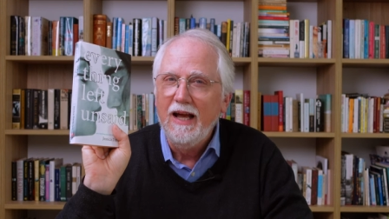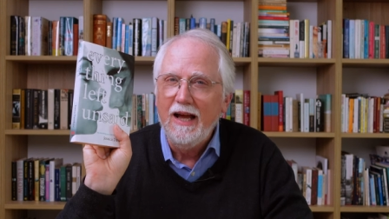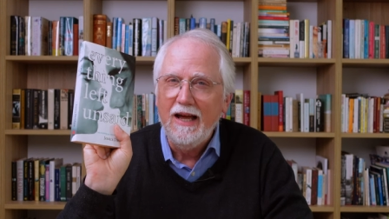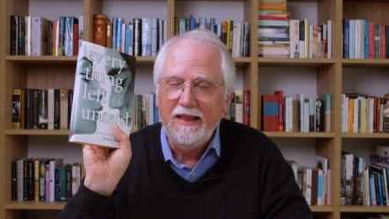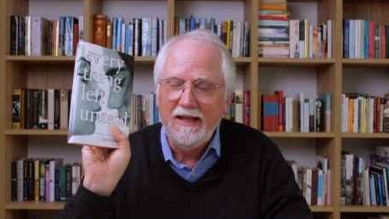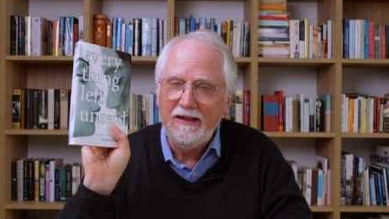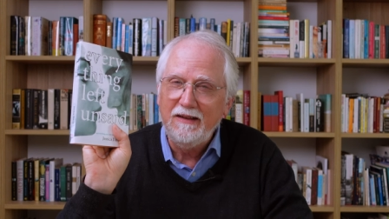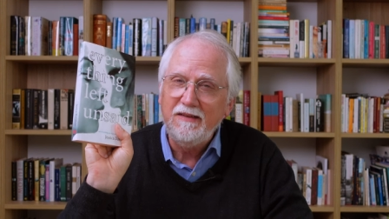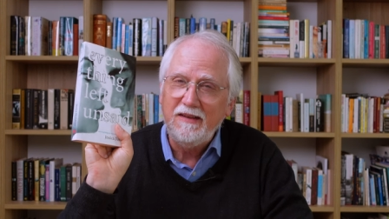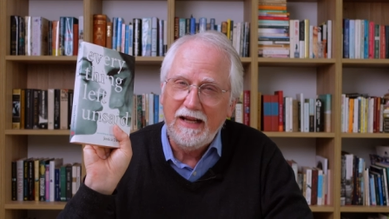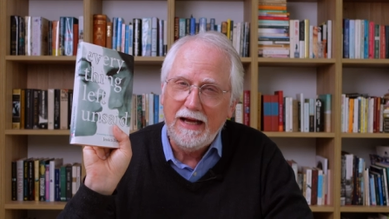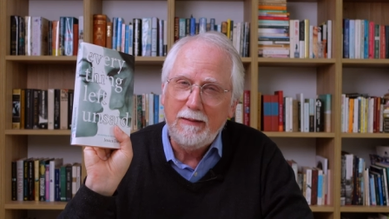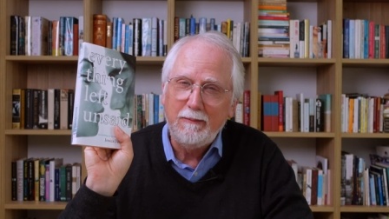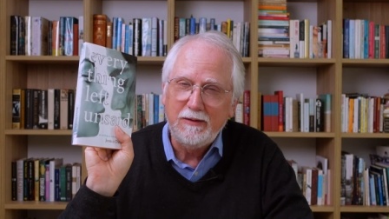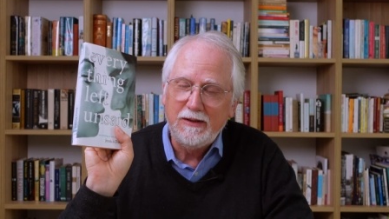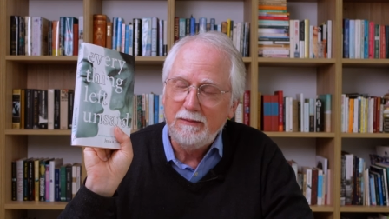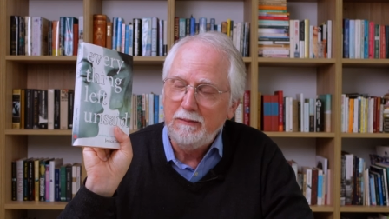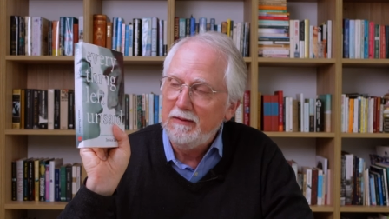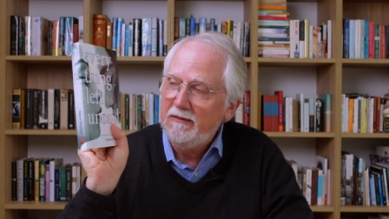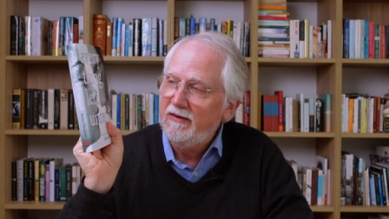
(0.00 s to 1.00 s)
And that doesn't happen
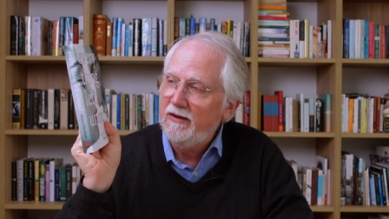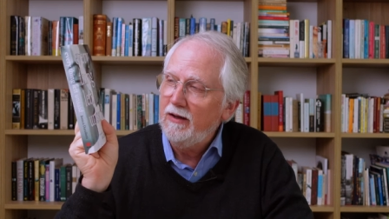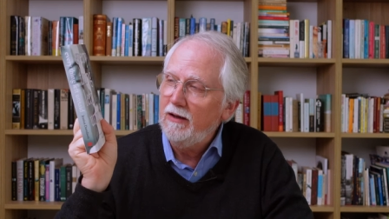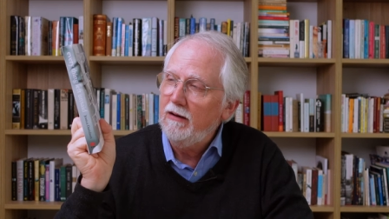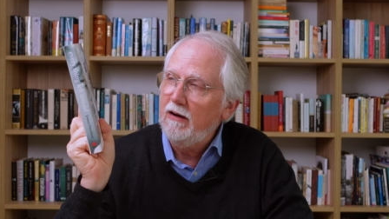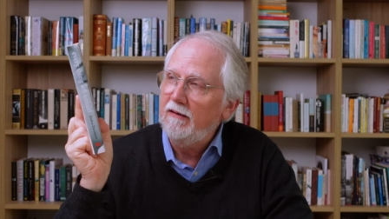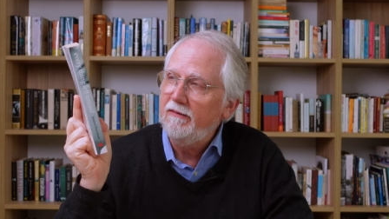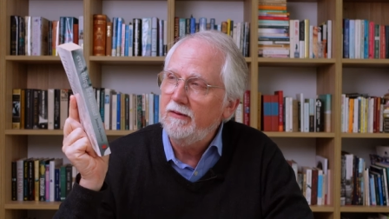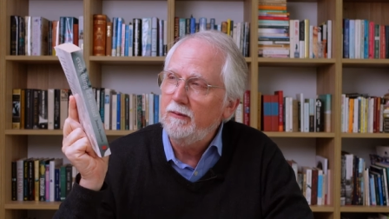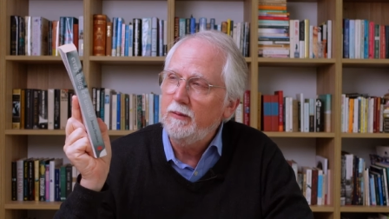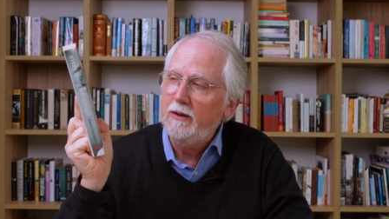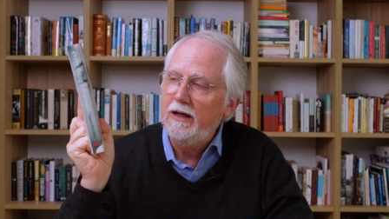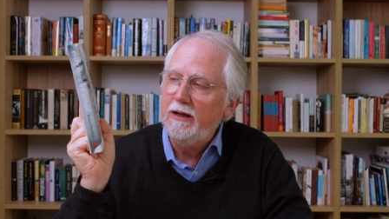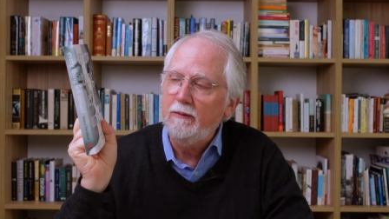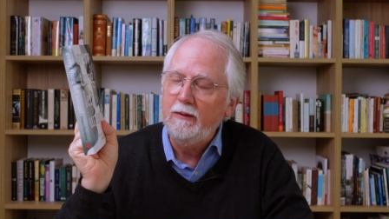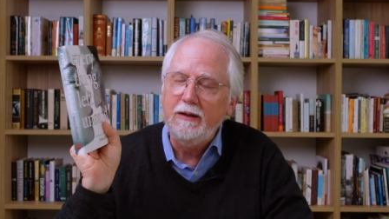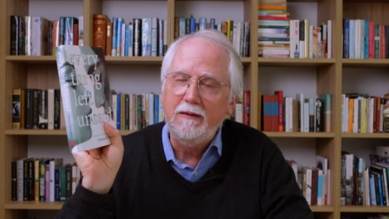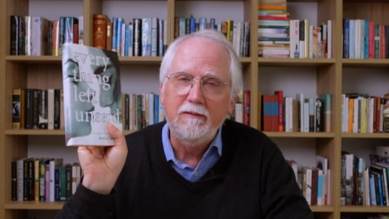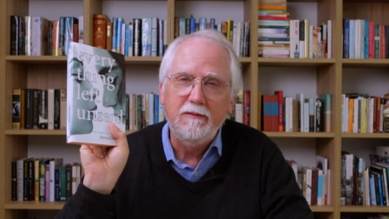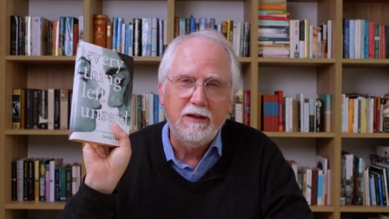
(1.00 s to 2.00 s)
to me very often when I
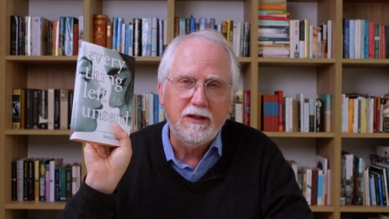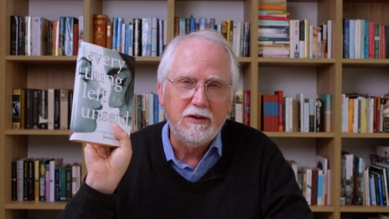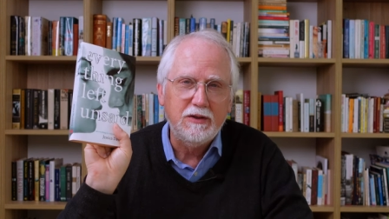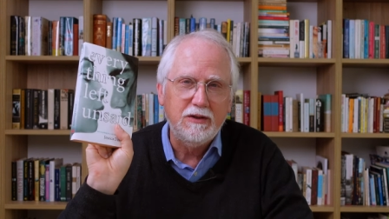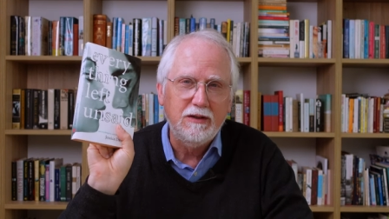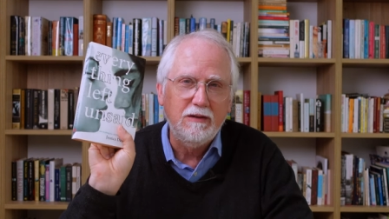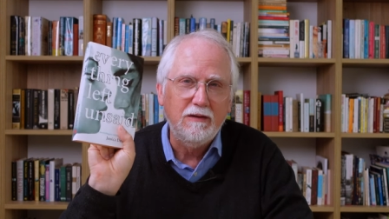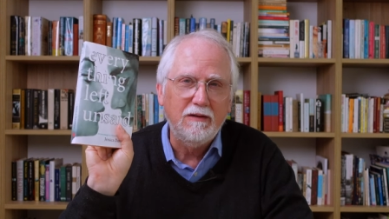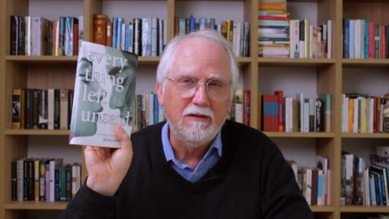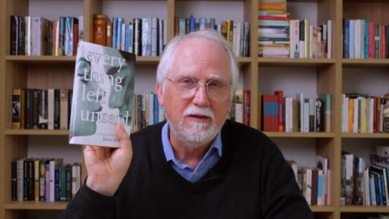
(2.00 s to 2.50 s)
read fiction.